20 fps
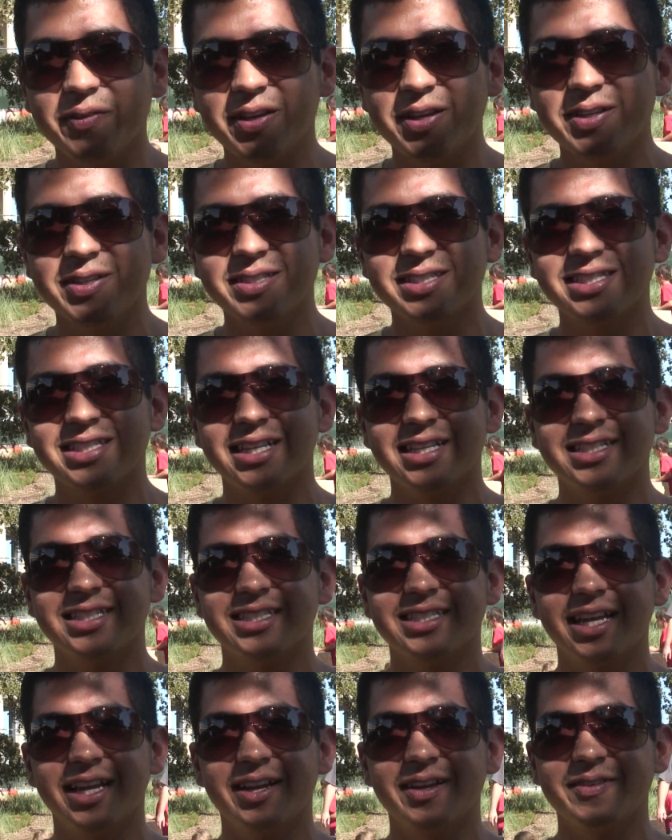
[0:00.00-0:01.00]
views
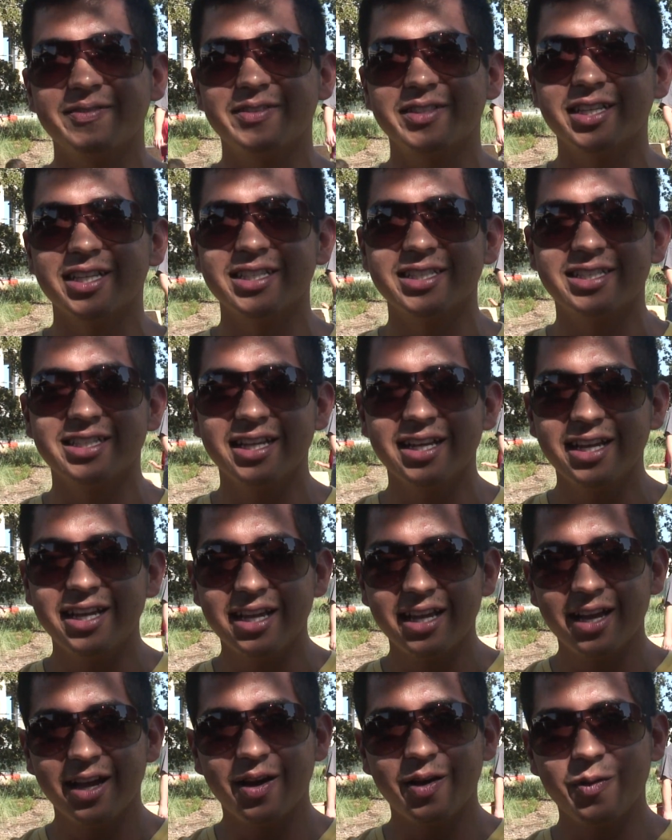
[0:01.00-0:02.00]
instead of just
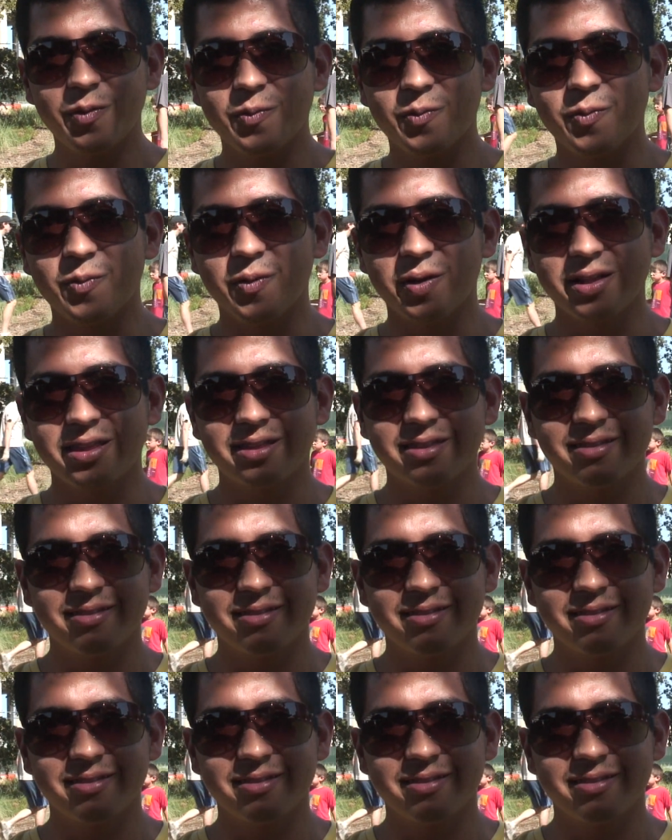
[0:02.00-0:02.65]
what